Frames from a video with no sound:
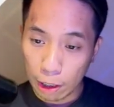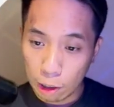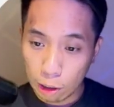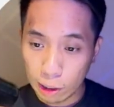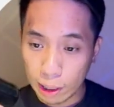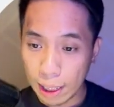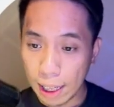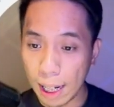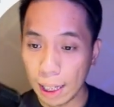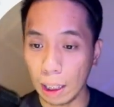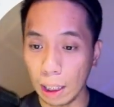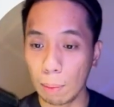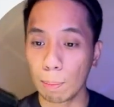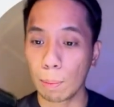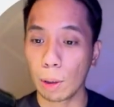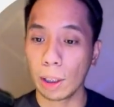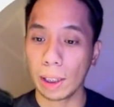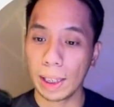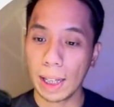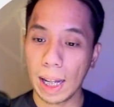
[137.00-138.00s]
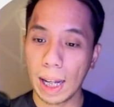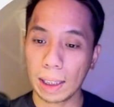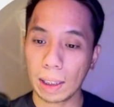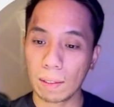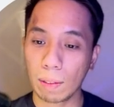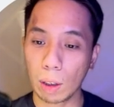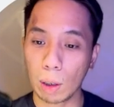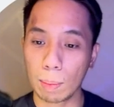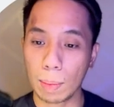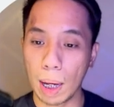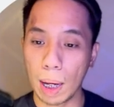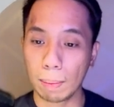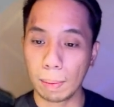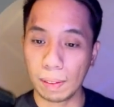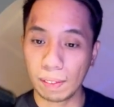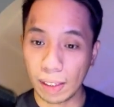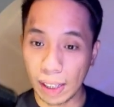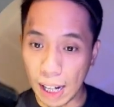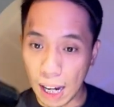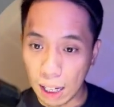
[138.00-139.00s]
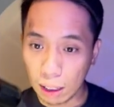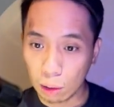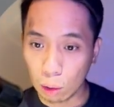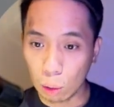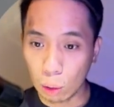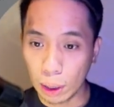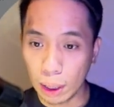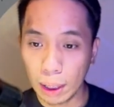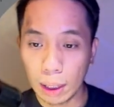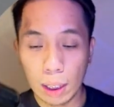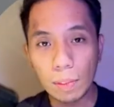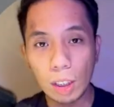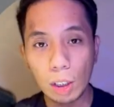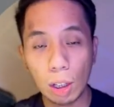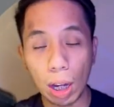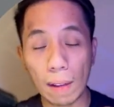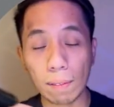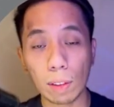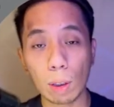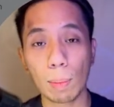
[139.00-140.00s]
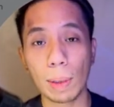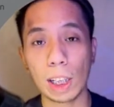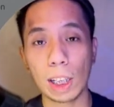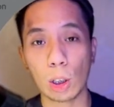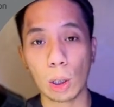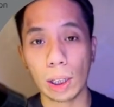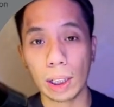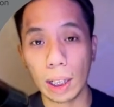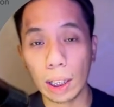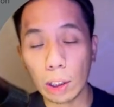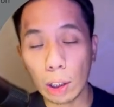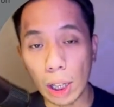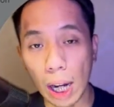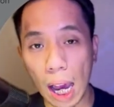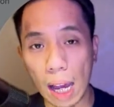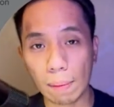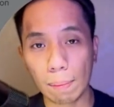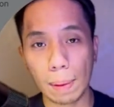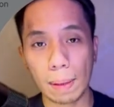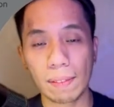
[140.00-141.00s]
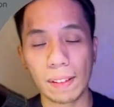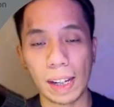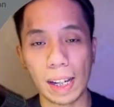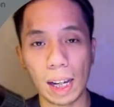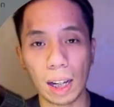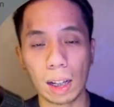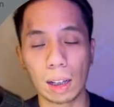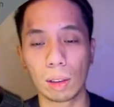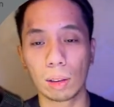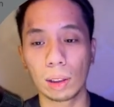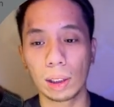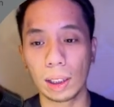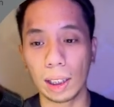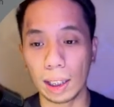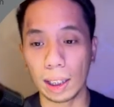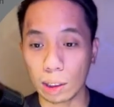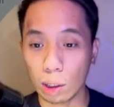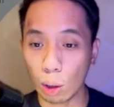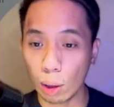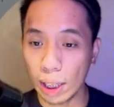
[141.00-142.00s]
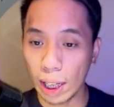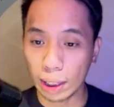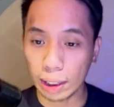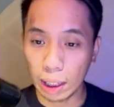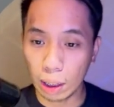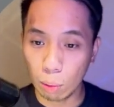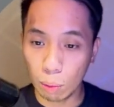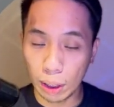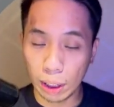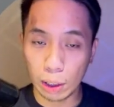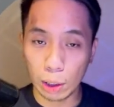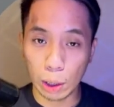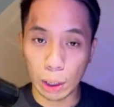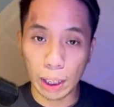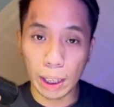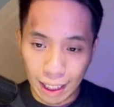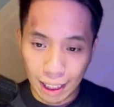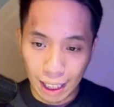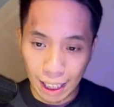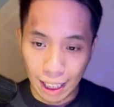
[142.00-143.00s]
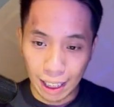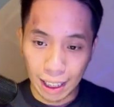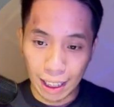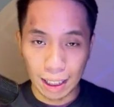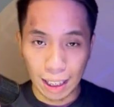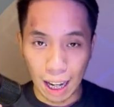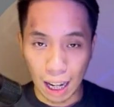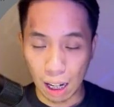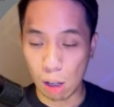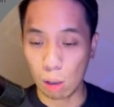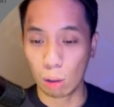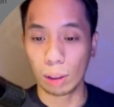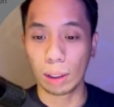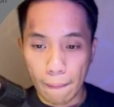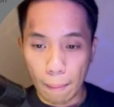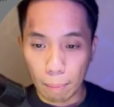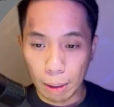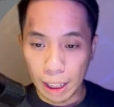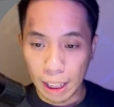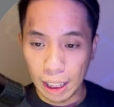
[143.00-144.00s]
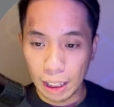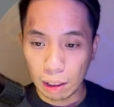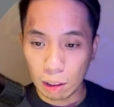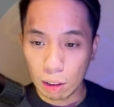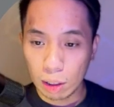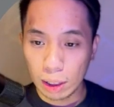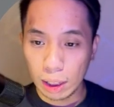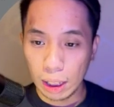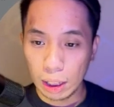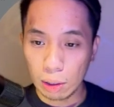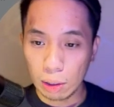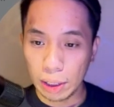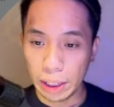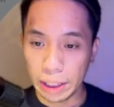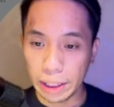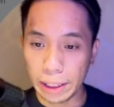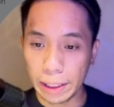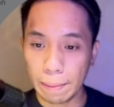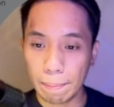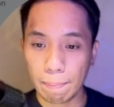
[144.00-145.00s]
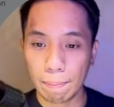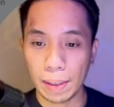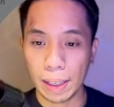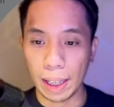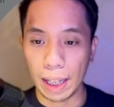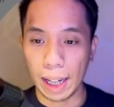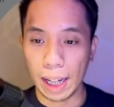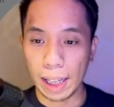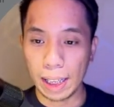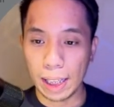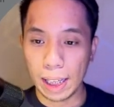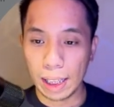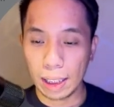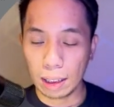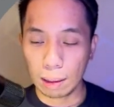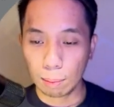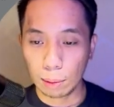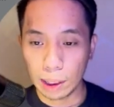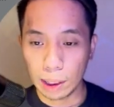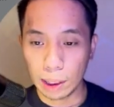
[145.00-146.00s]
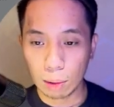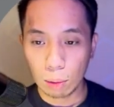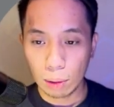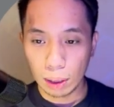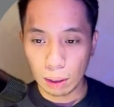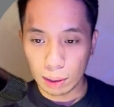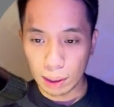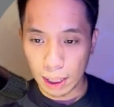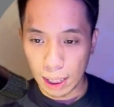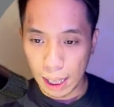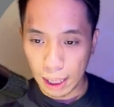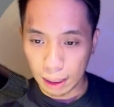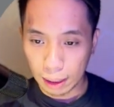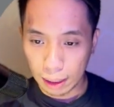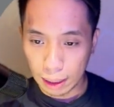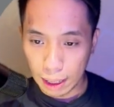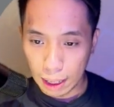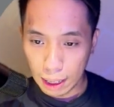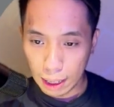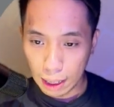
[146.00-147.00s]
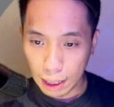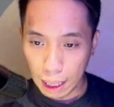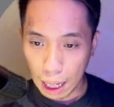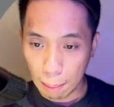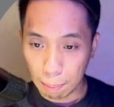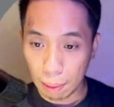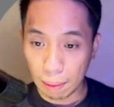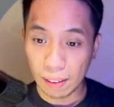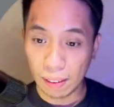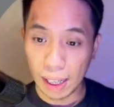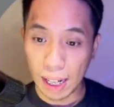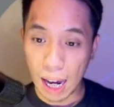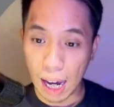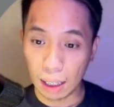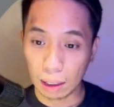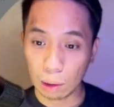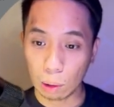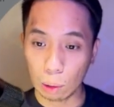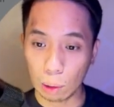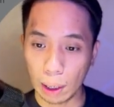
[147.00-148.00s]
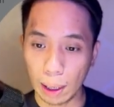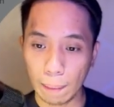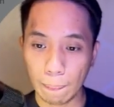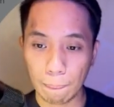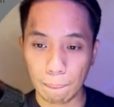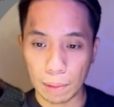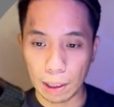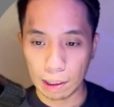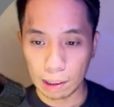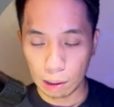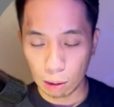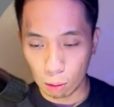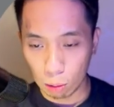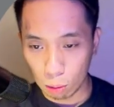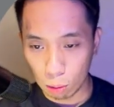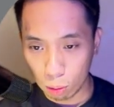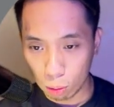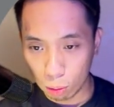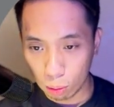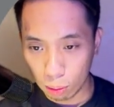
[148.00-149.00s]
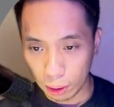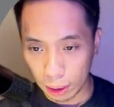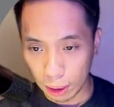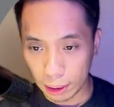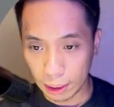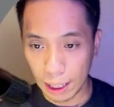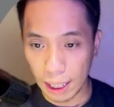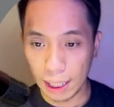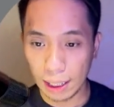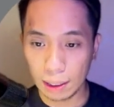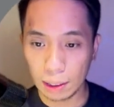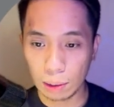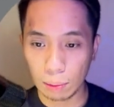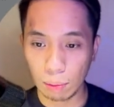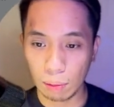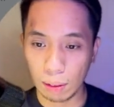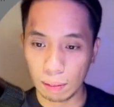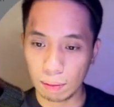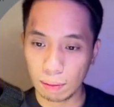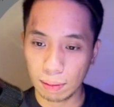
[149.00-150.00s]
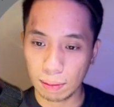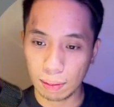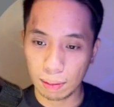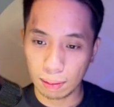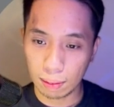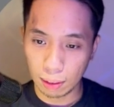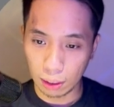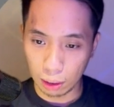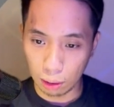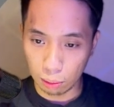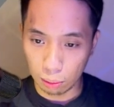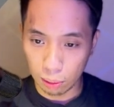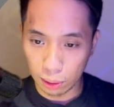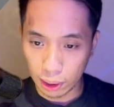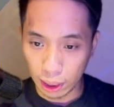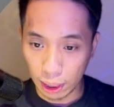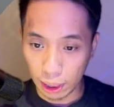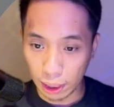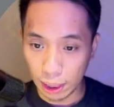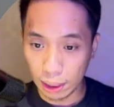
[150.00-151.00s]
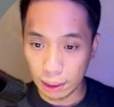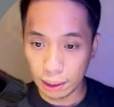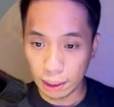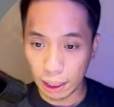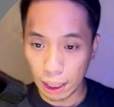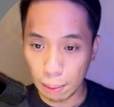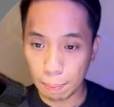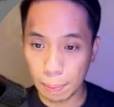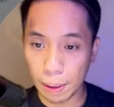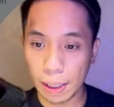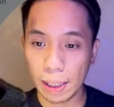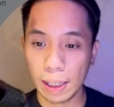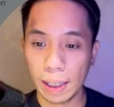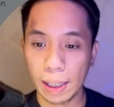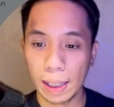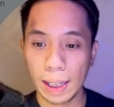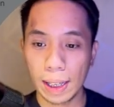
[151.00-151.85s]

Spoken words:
select import data from Apify actor, you have to make sure that your Apify account is connected with your Clay account. I'm gonna hit continue here, and then I'm just going to select the Apify actor. So in this case, we've used Indeed Scraper,